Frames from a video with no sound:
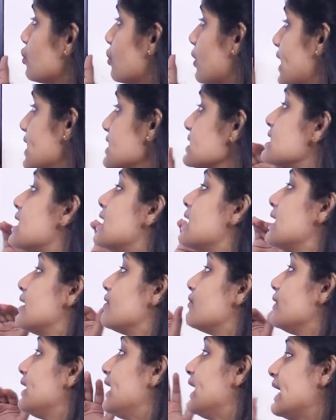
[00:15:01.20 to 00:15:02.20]
known as
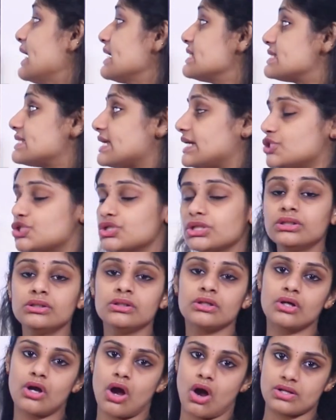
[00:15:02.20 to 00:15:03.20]
realization
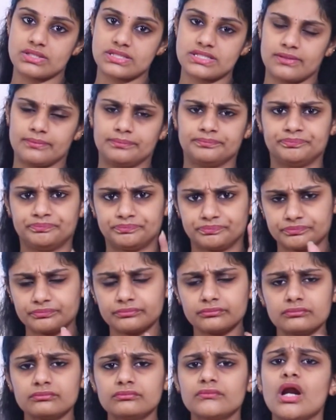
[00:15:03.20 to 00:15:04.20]
concept.
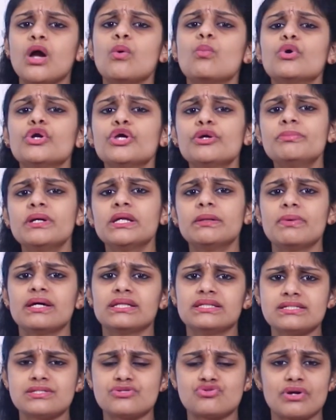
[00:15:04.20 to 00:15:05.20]
What do you mean
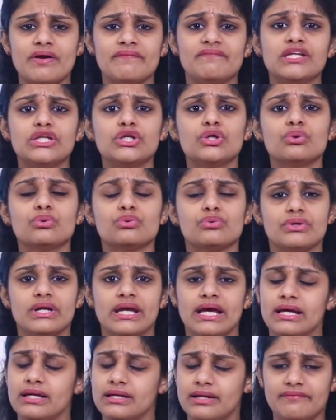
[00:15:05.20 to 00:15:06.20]
by this revenue
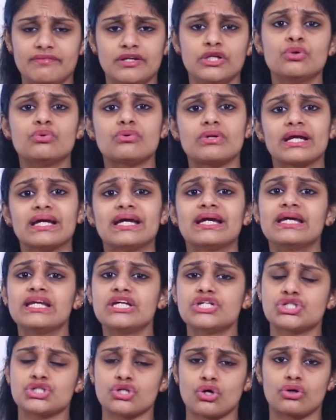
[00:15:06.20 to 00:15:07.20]

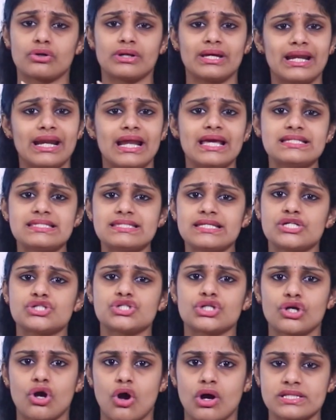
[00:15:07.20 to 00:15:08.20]
recognition or
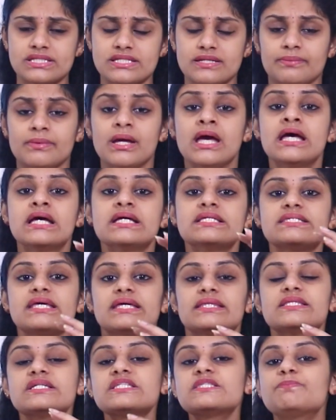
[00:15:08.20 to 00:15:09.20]
realization concept?
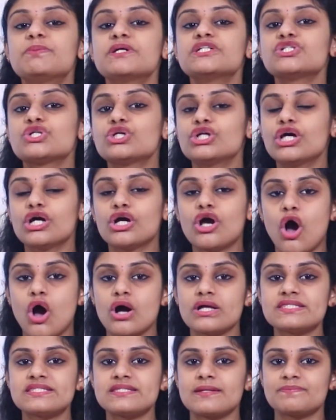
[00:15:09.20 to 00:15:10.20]
See, this particular
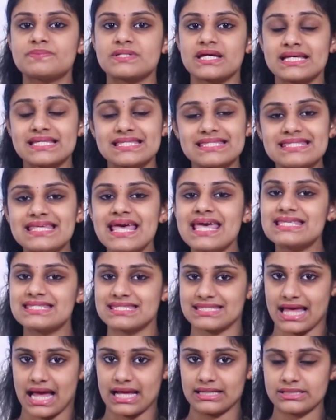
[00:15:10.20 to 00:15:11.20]
concept
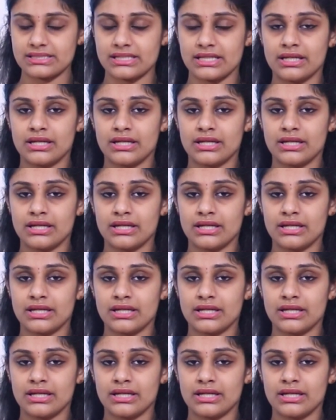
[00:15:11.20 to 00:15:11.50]
says that